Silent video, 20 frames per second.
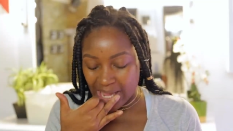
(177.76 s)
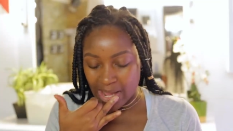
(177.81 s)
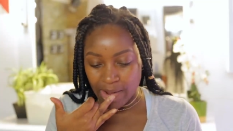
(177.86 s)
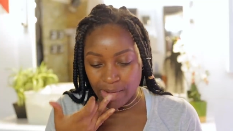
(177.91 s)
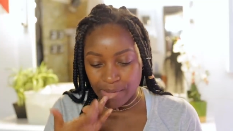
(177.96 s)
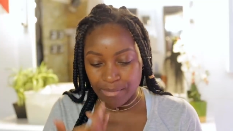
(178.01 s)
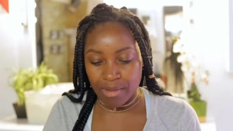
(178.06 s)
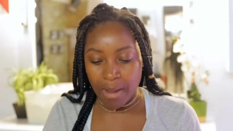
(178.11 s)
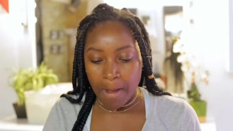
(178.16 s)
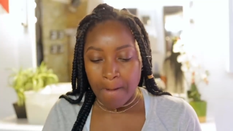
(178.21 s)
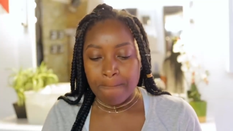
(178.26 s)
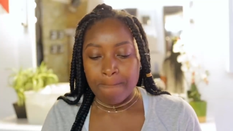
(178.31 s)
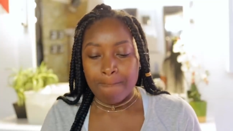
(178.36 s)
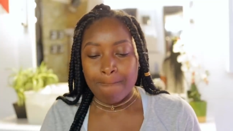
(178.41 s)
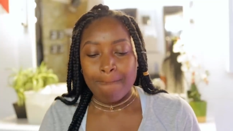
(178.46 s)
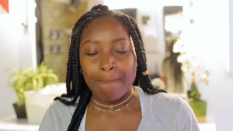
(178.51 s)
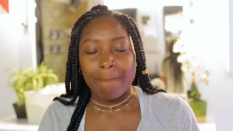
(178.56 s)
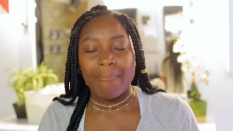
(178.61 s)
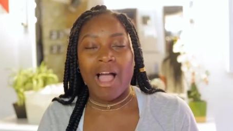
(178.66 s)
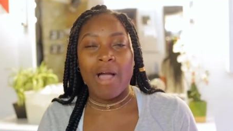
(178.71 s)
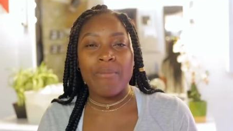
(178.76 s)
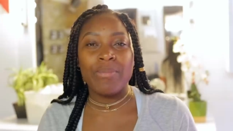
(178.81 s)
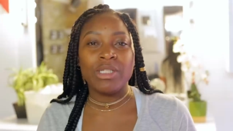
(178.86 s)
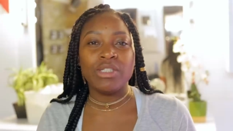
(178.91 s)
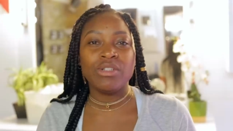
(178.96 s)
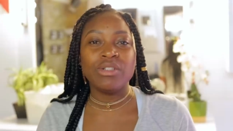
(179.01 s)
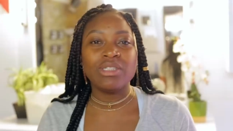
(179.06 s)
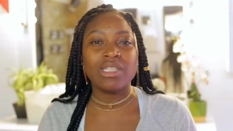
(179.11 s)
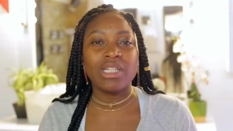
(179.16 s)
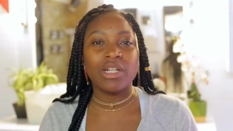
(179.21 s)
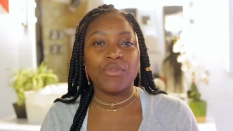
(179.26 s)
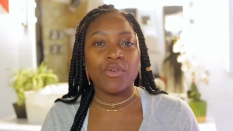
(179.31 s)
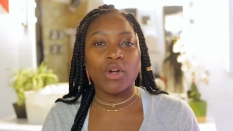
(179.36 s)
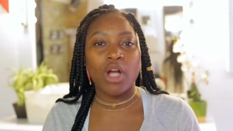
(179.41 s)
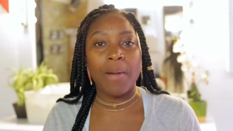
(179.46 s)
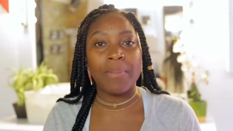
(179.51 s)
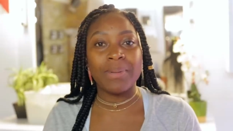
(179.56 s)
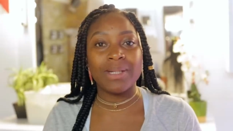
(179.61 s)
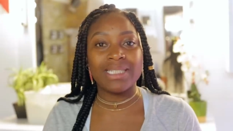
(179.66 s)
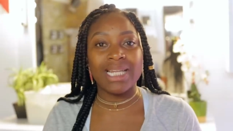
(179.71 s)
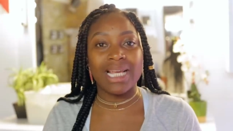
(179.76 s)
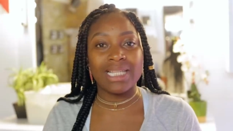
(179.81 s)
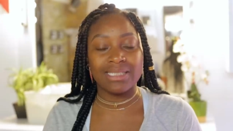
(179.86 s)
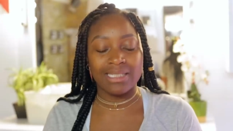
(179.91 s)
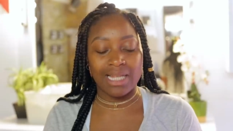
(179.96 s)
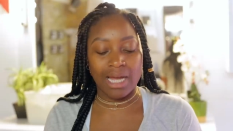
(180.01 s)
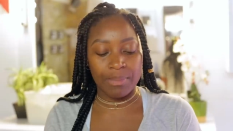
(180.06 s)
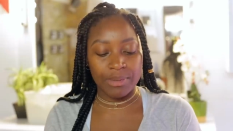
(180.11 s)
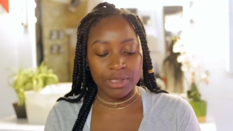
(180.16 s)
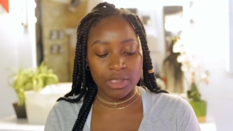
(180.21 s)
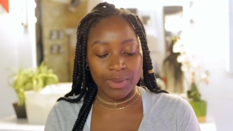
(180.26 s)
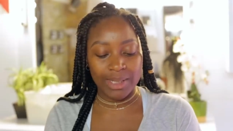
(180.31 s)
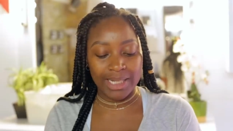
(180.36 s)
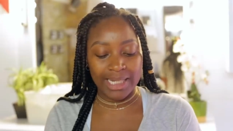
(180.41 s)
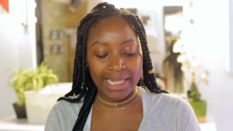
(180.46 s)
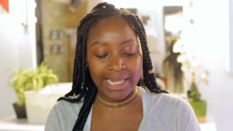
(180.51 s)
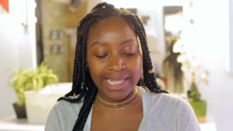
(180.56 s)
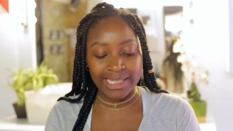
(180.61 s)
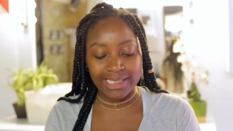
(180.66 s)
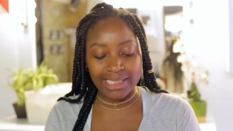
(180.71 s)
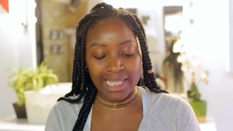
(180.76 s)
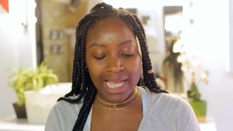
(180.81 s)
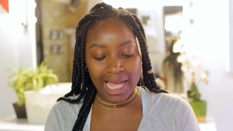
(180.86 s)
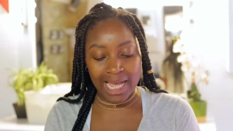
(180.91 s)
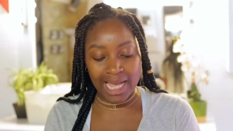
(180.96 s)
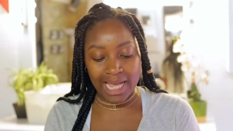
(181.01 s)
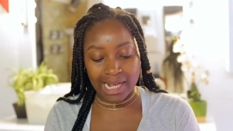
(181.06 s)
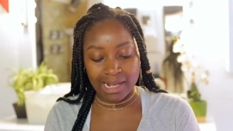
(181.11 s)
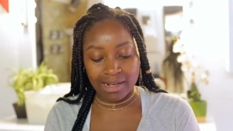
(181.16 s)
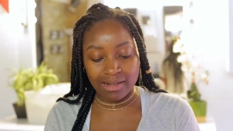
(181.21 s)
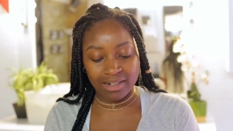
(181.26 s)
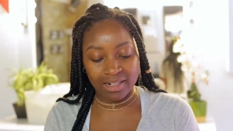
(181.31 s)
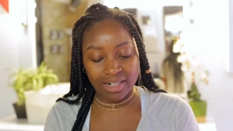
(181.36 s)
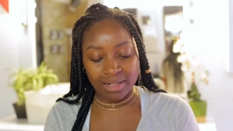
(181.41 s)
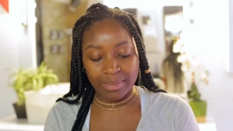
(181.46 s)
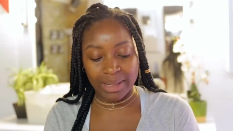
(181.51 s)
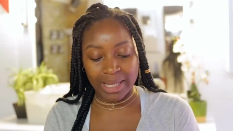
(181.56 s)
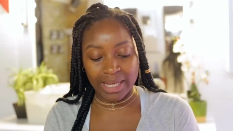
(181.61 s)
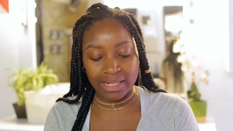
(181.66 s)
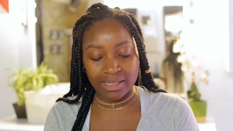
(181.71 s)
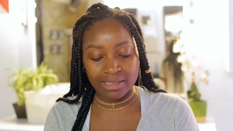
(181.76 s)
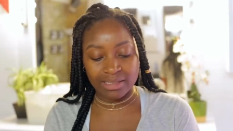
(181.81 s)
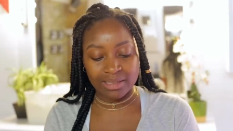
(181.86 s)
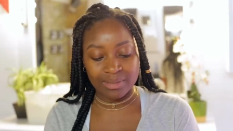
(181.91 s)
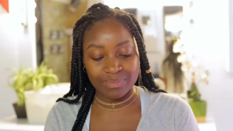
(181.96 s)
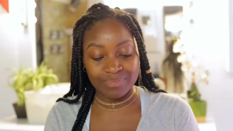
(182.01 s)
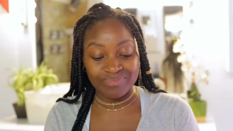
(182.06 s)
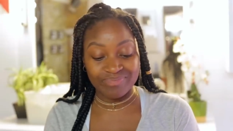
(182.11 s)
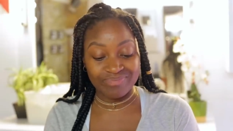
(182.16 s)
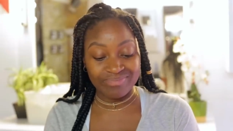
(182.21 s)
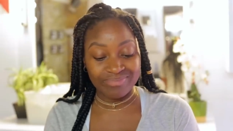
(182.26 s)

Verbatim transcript: Um, I've been using this for a couple of days now. Between this and Carmex,